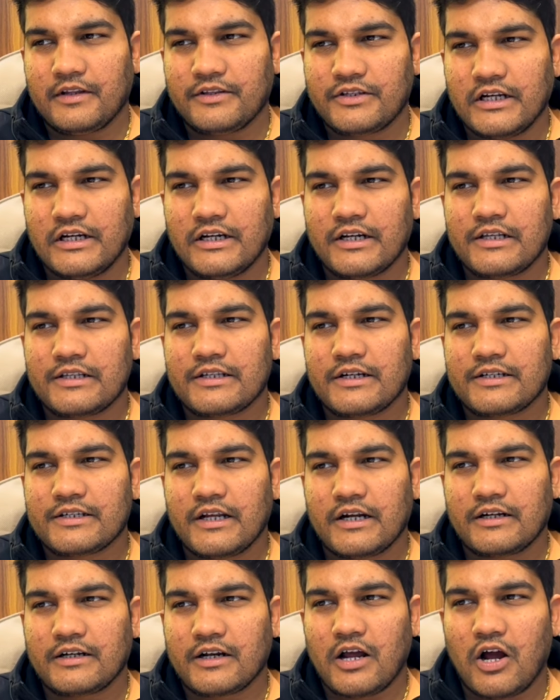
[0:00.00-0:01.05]
children's,
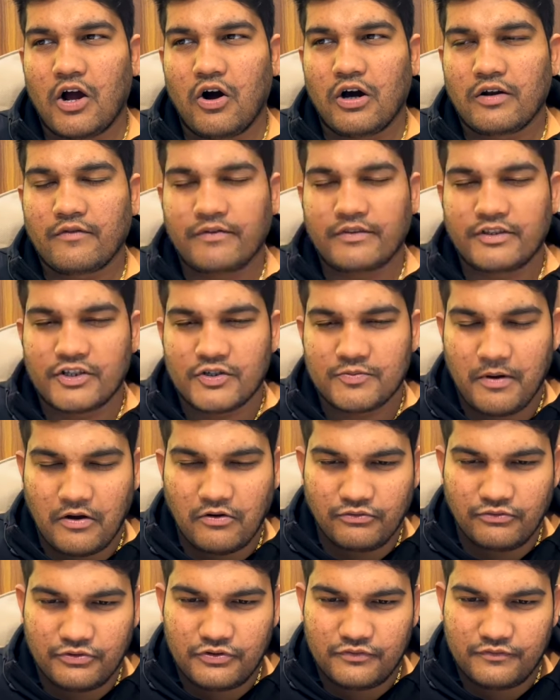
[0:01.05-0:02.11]
etc., or with the
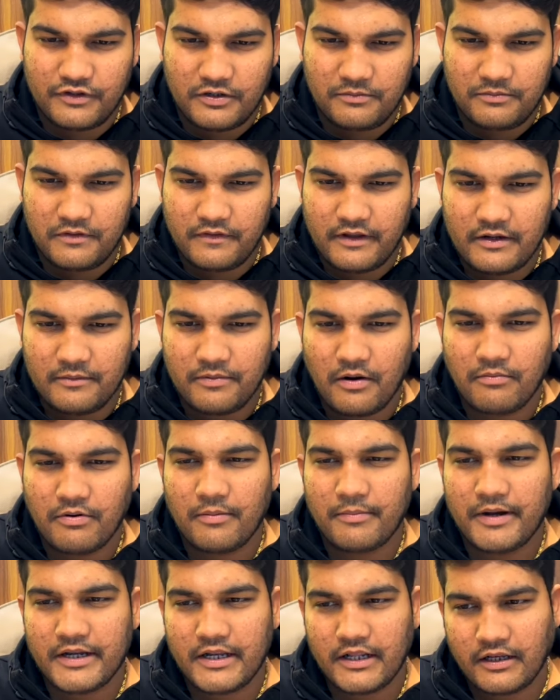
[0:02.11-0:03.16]
spouse will be very
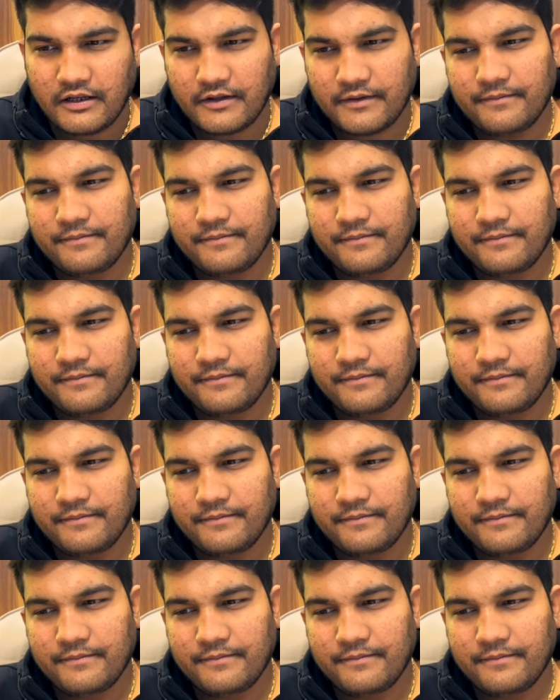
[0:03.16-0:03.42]
problematic.